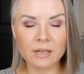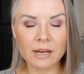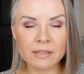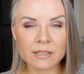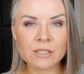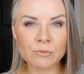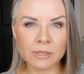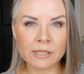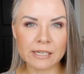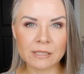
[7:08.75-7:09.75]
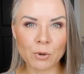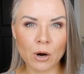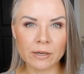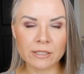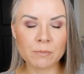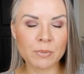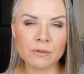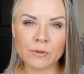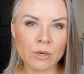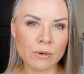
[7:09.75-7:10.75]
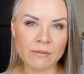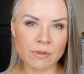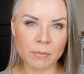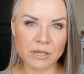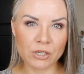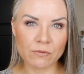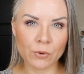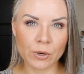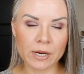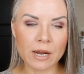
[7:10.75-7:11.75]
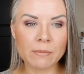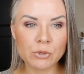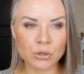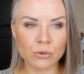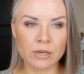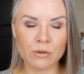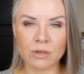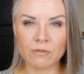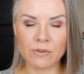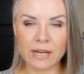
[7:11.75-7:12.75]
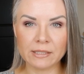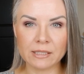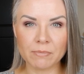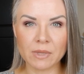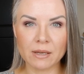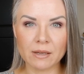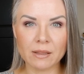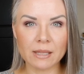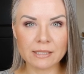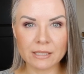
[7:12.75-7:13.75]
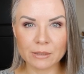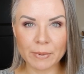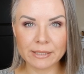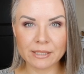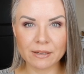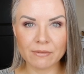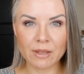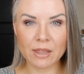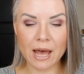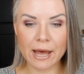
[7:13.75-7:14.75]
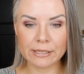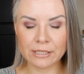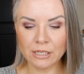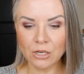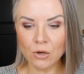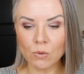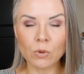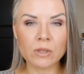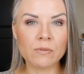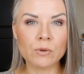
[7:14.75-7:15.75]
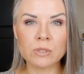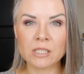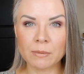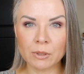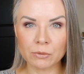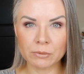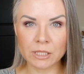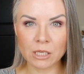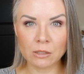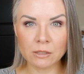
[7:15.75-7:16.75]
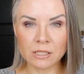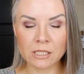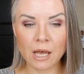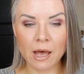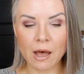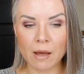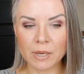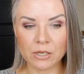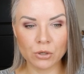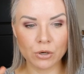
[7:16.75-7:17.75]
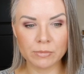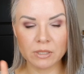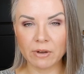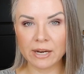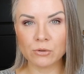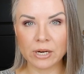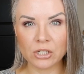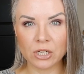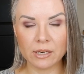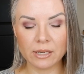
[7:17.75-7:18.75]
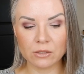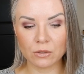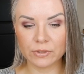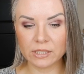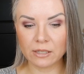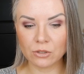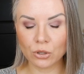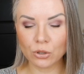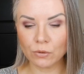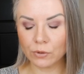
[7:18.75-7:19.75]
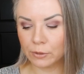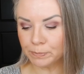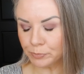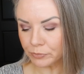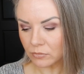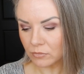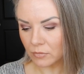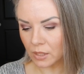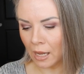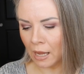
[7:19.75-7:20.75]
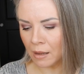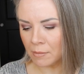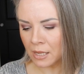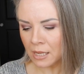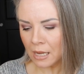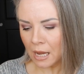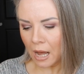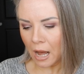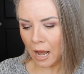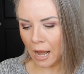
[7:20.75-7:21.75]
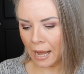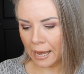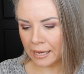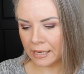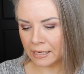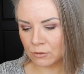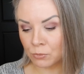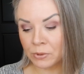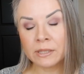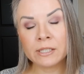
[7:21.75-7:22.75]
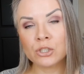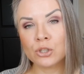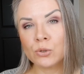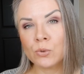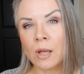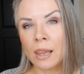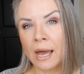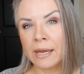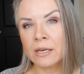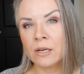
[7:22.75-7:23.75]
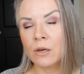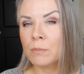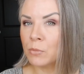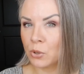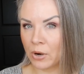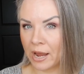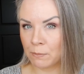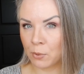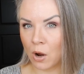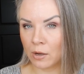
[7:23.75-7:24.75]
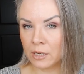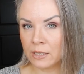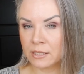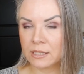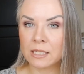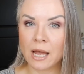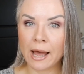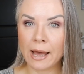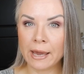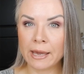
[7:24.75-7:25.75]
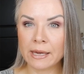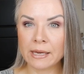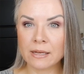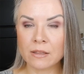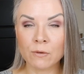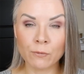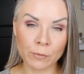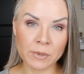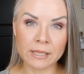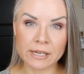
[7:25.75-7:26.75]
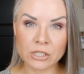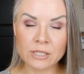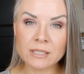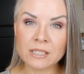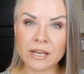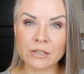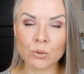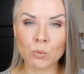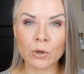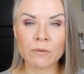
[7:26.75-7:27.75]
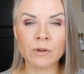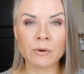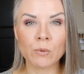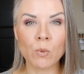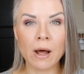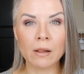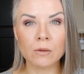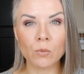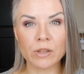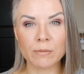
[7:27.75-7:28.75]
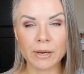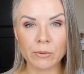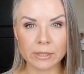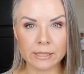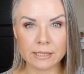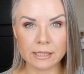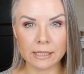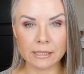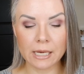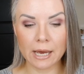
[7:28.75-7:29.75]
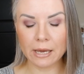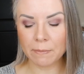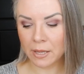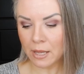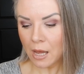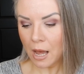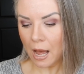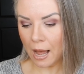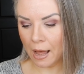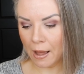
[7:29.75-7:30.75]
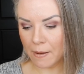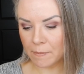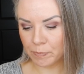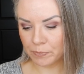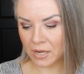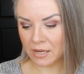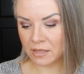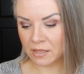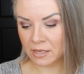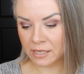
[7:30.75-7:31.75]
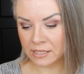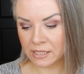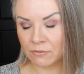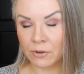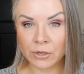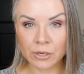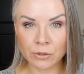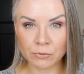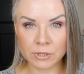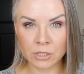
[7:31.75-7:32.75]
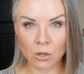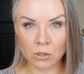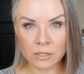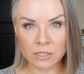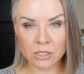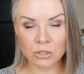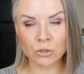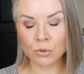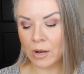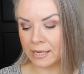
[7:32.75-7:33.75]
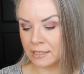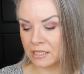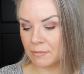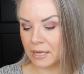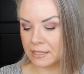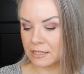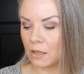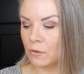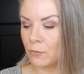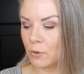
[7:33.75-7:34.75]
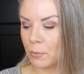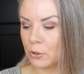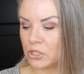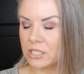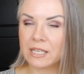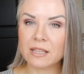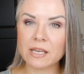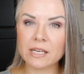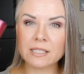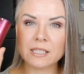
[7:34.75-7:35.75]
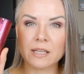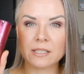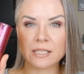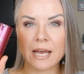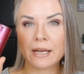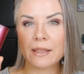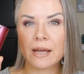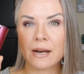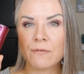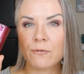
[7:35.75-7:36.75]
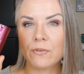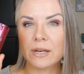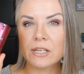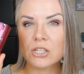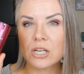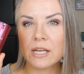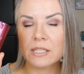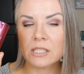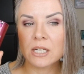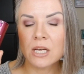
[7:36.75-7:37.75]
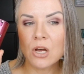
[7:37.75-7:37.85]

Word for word: I think it's a really nice product, but if you don't have the budget for it, I'm sure that you can find something less expensive that will give you similar results um, in terms of hydration and surface cell turnover. Um, I really do like Murad products. I the formulations tend to work very well with my oily skin type. Um, I think that I see very good results. Do I see myself repurchasing this the second that I finish it?